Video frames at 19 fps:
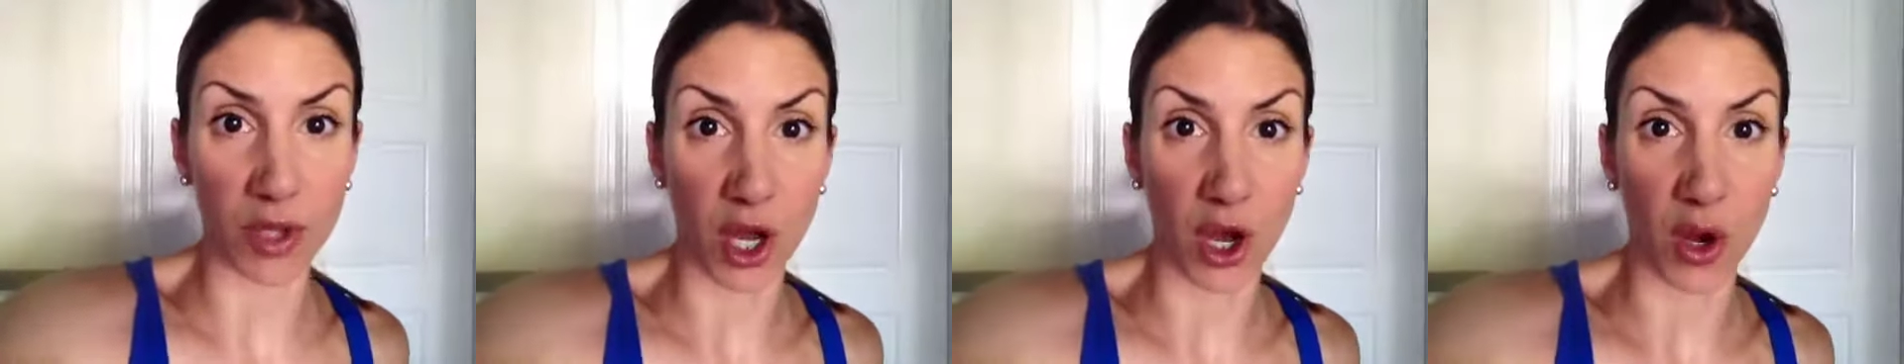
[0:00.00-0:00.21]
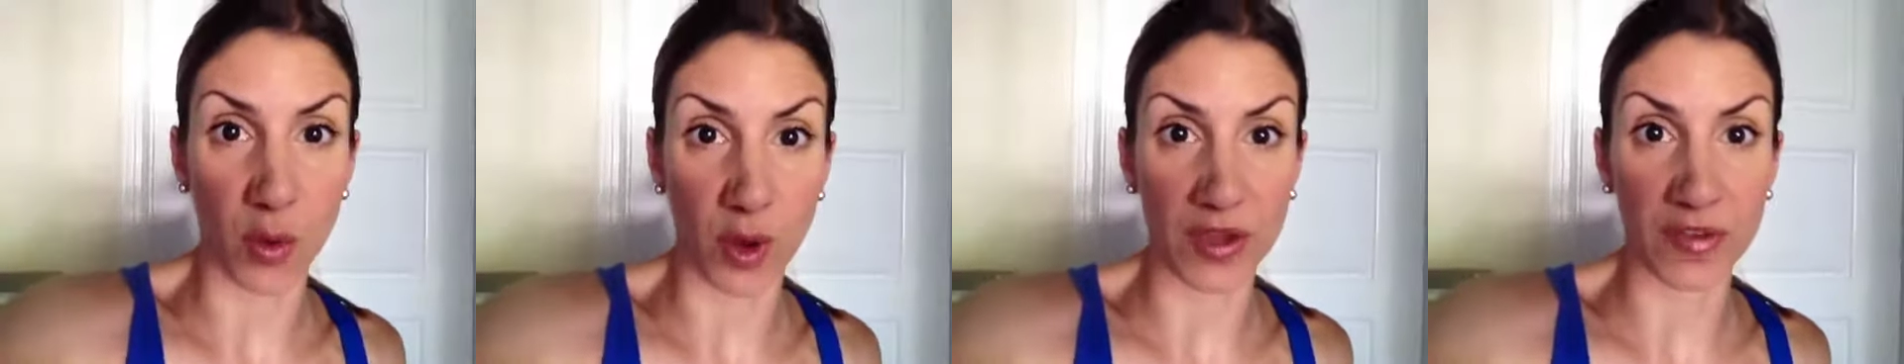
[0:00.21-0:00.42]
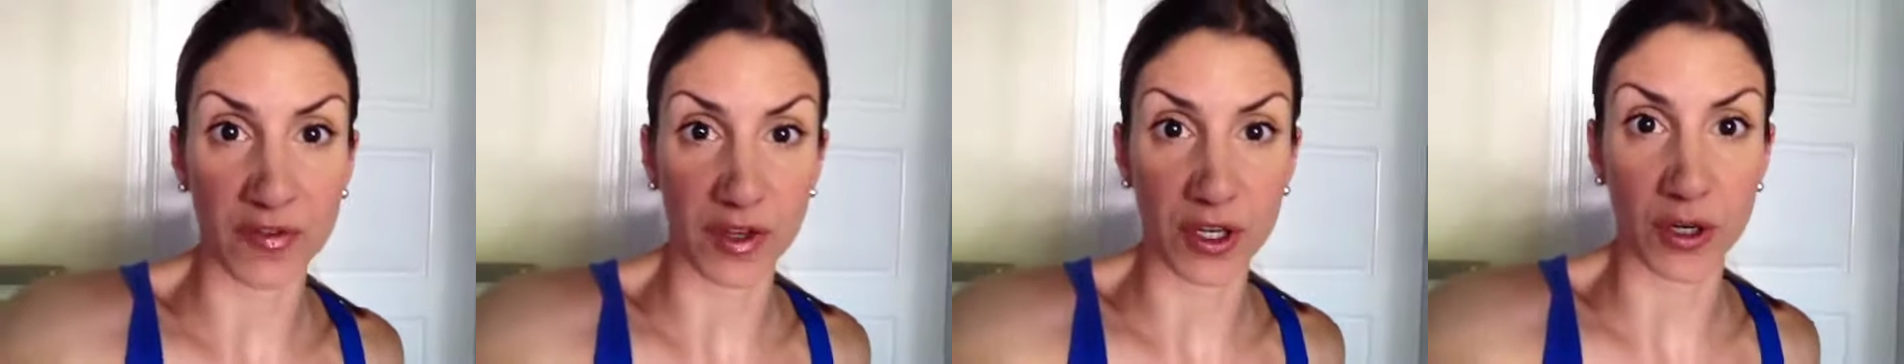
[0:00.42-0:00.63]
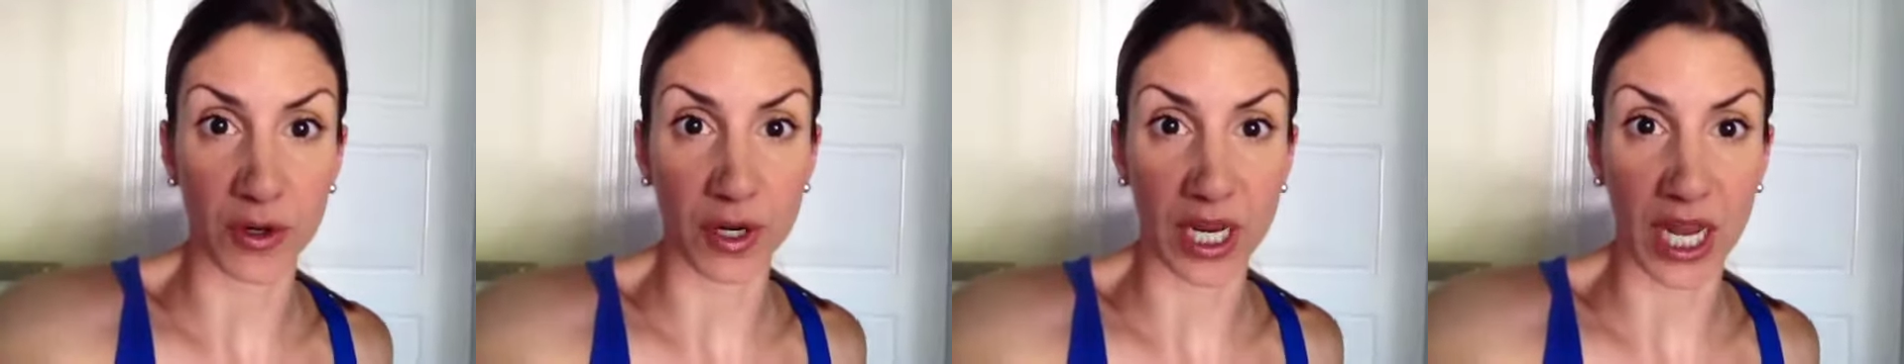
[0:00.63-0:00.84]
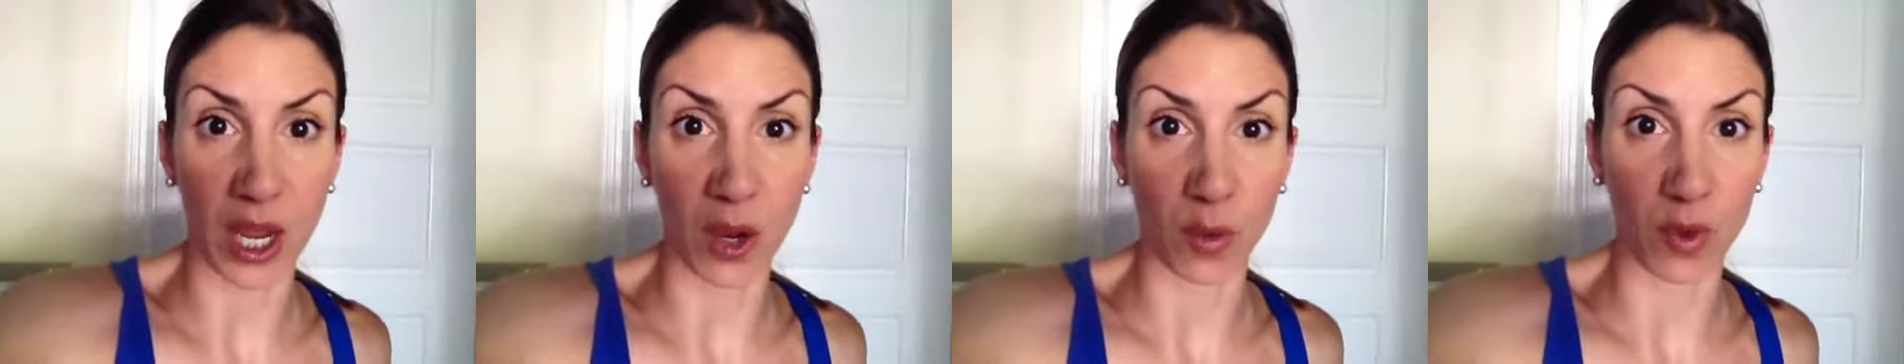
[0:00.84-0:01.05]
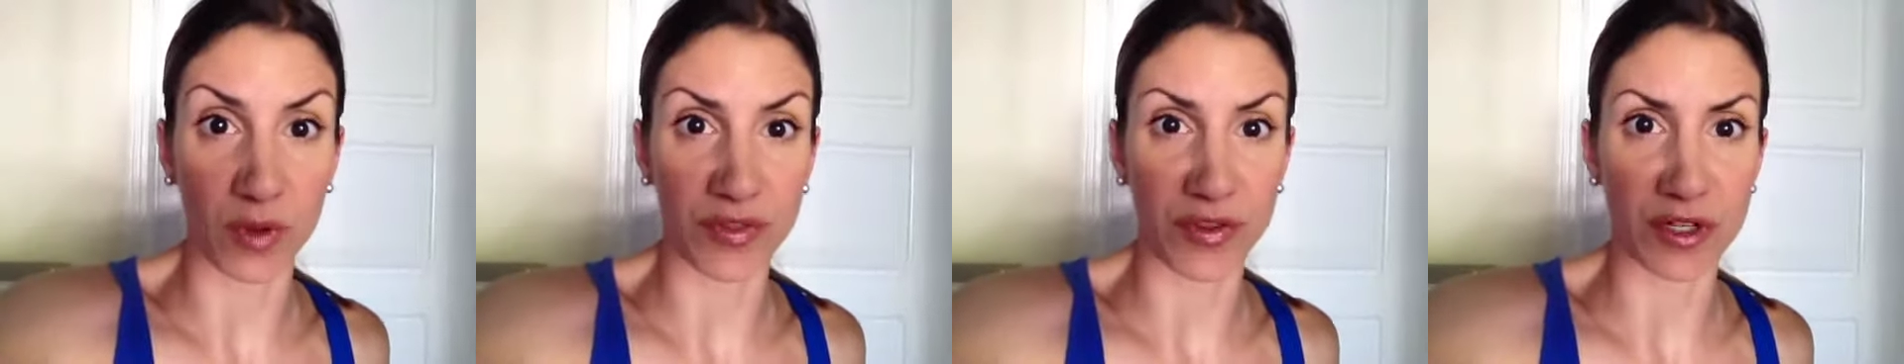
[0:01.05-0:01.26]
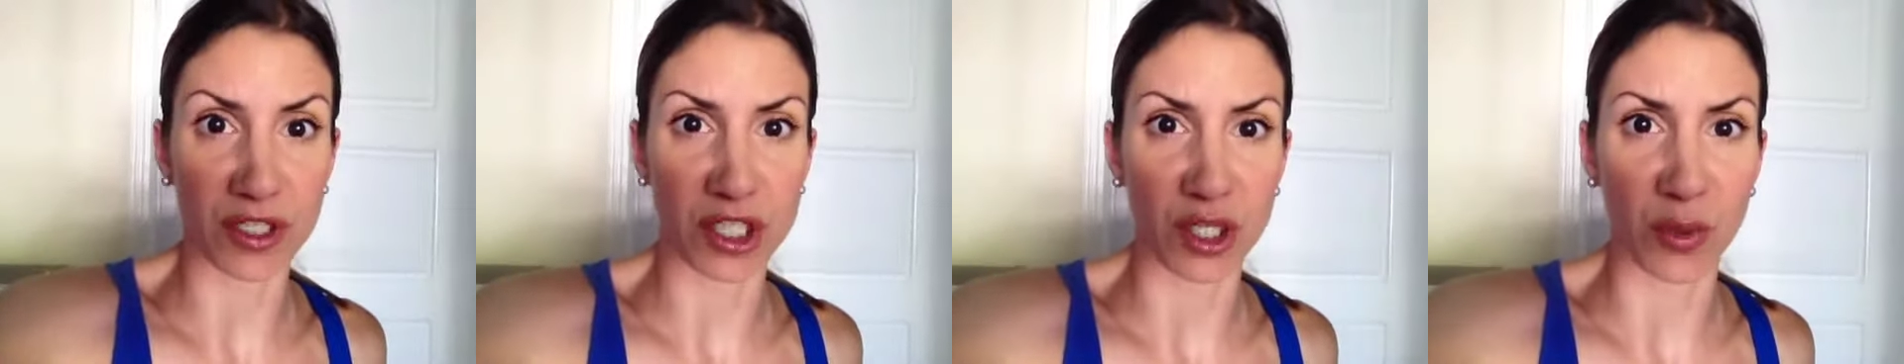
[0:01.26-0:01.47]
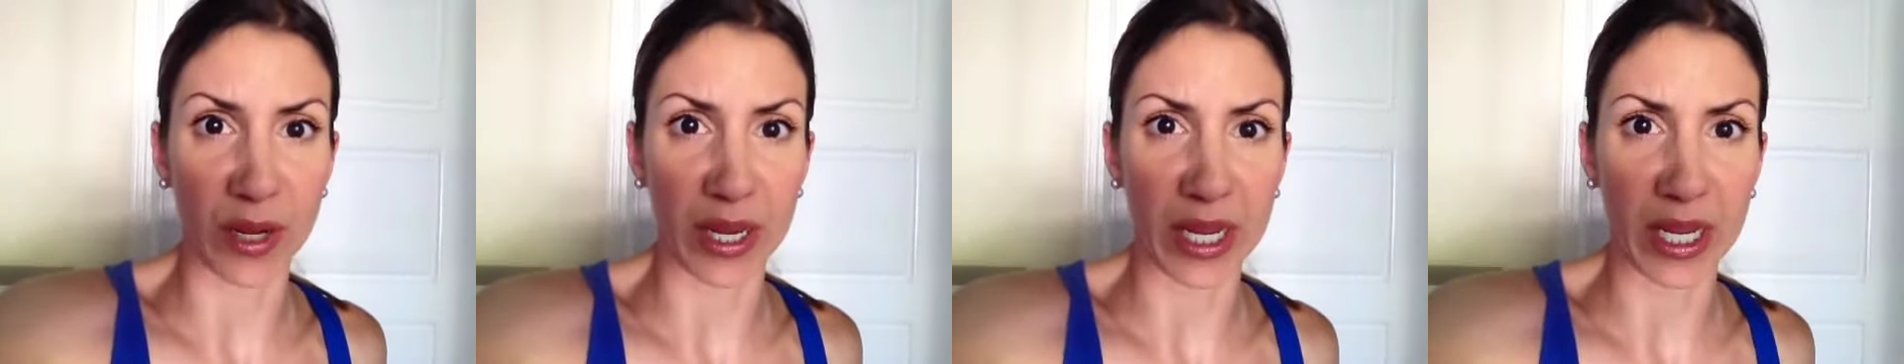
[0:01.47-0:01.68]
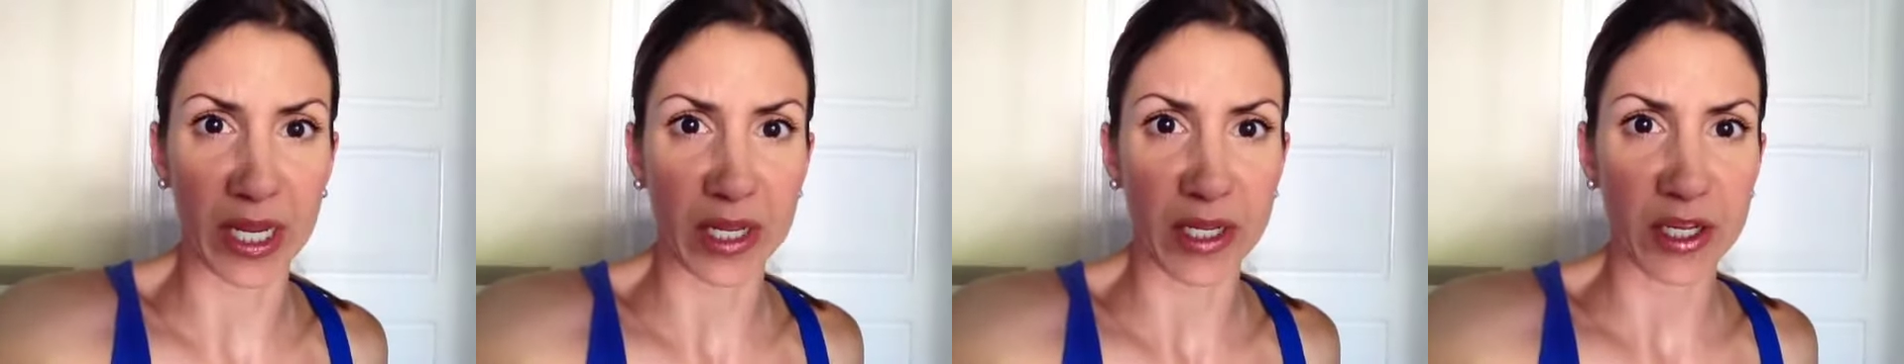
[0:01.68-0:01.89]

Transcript: hallway figuring out what they're doing.